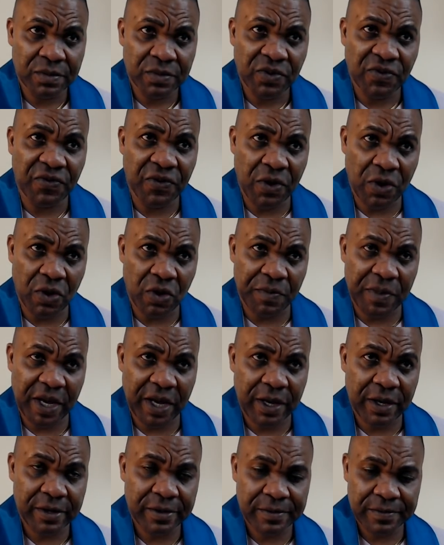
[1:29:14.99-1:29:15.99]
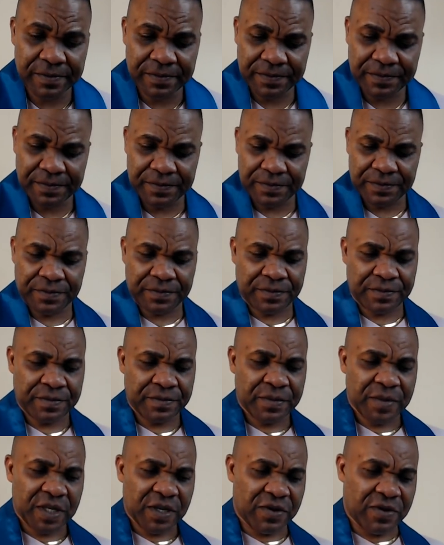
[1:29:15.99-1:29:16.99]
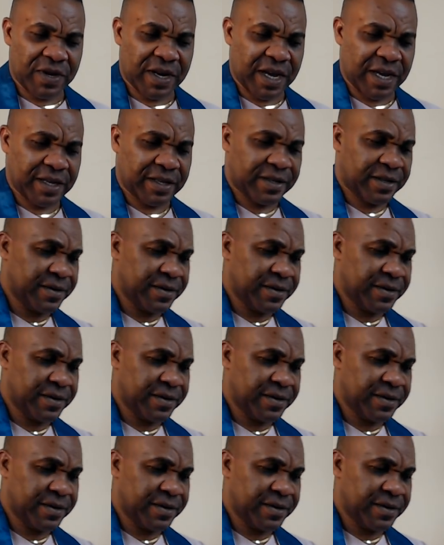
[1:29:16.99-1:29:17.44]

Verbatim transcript: follow me. Good night.